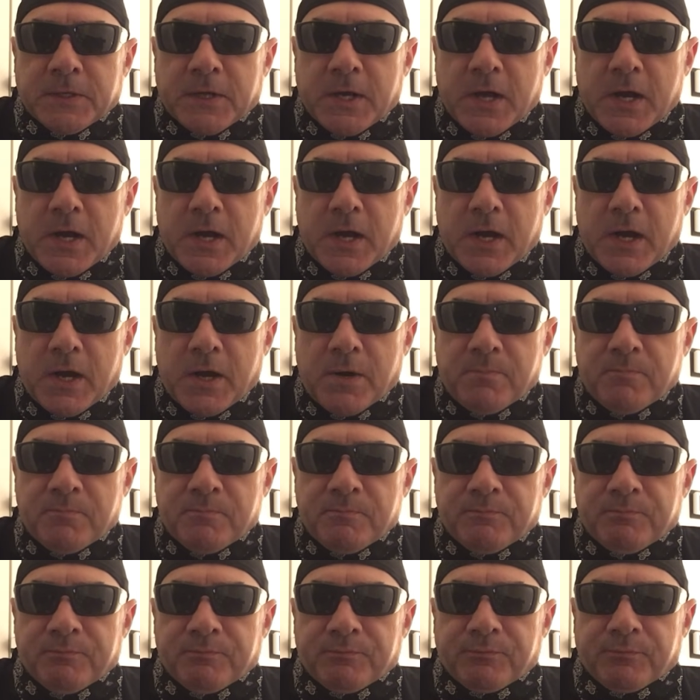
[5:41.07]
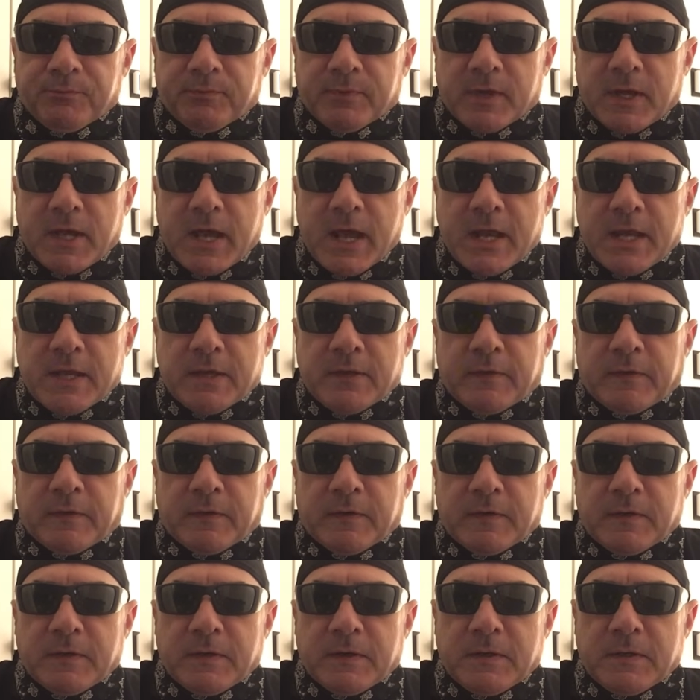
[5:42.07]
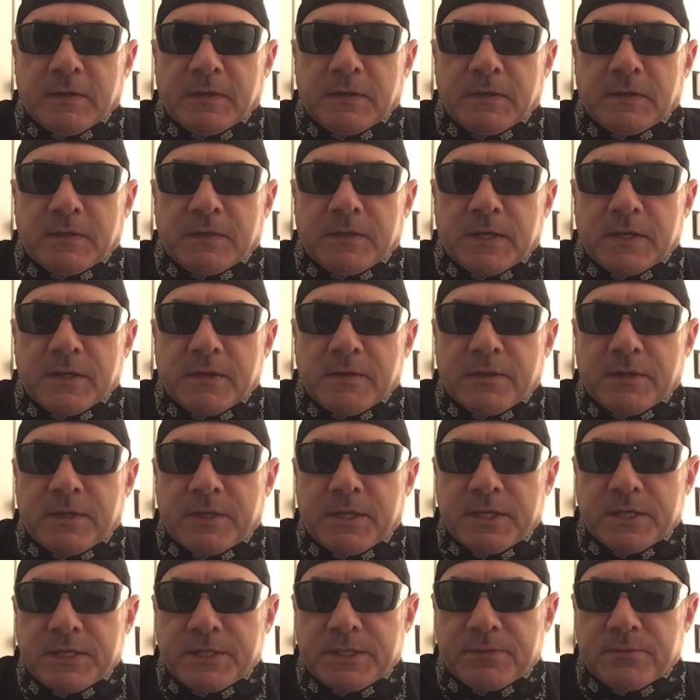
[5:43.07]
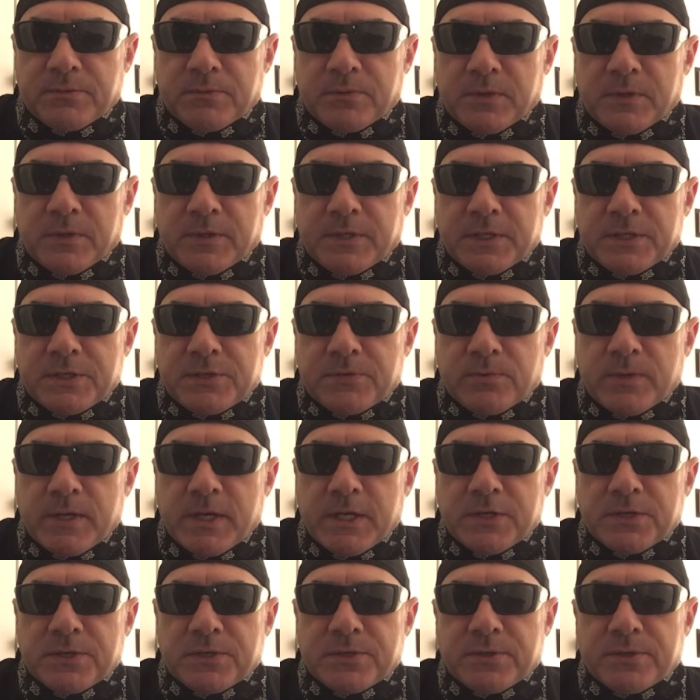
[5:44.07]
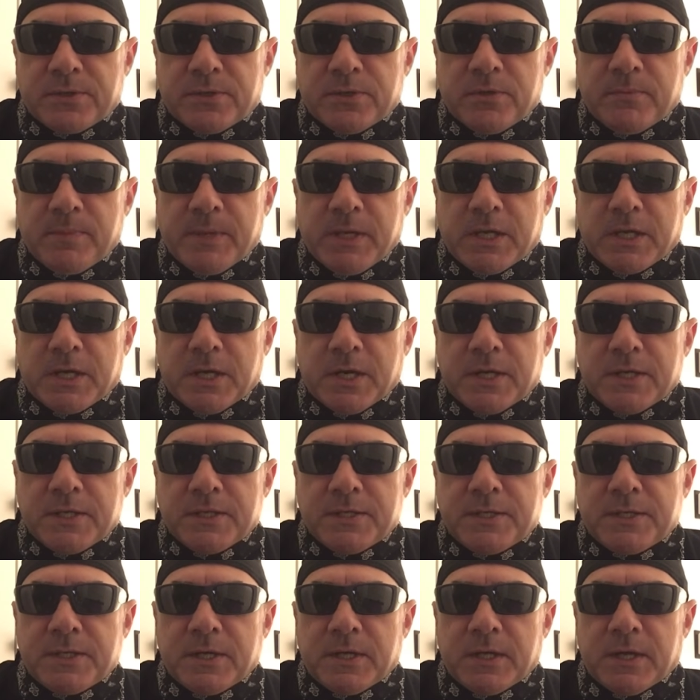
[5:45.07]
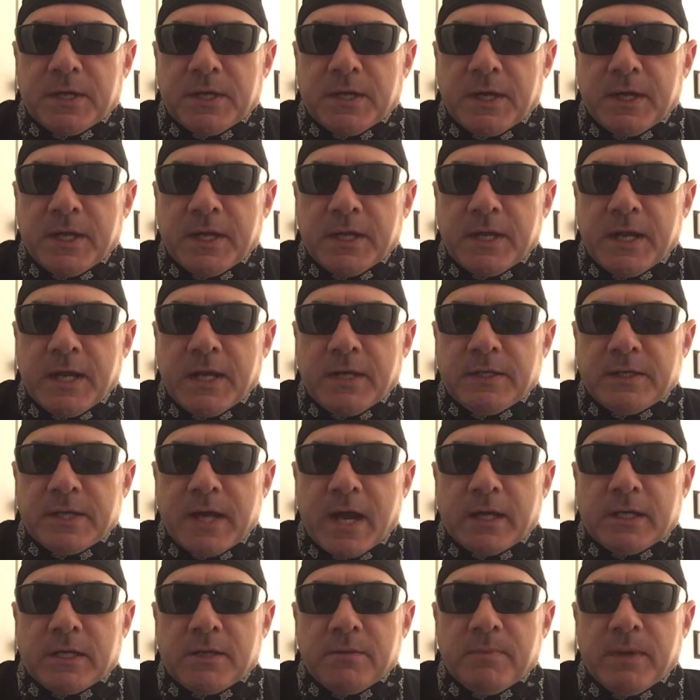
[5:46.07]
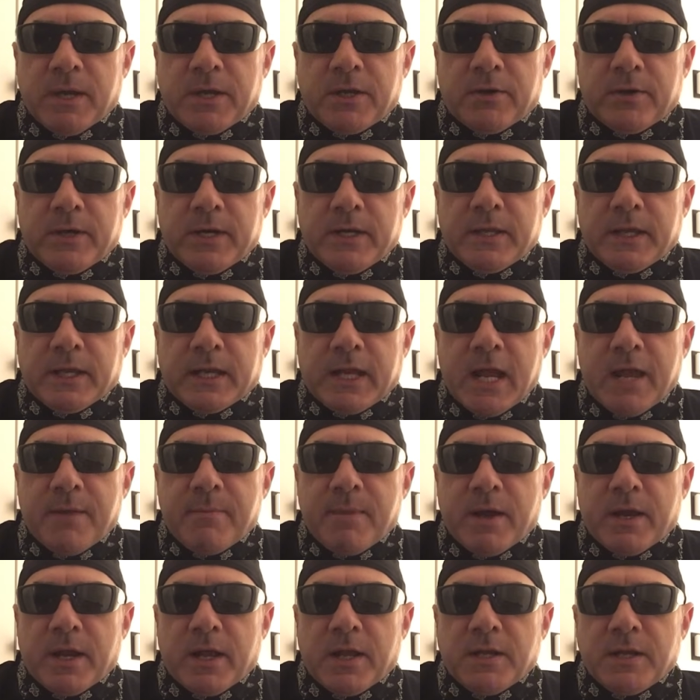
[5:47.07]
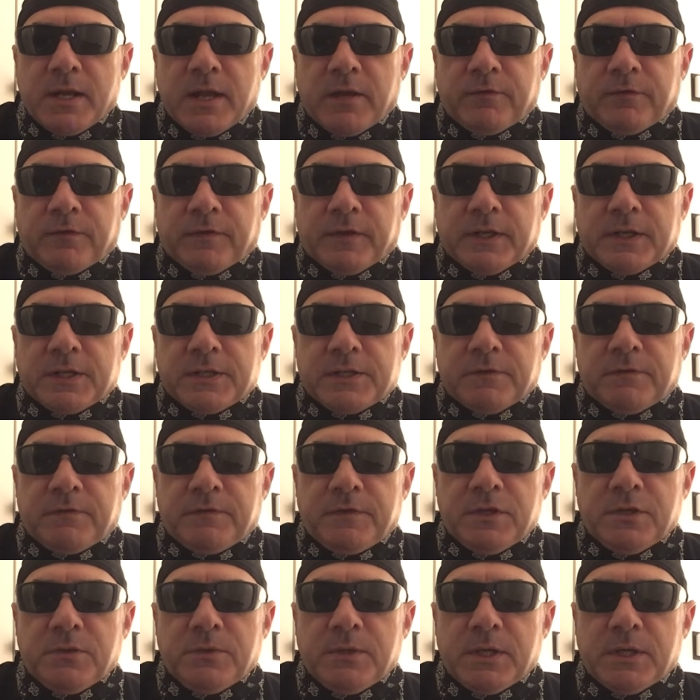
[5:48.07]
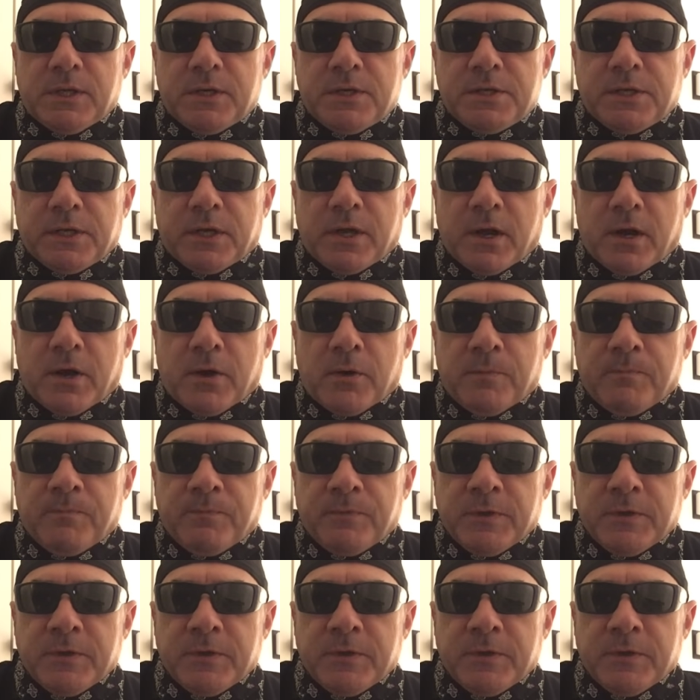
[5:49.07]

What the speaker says: And this rings true because in a documentary that came out on Netflix a few years ago,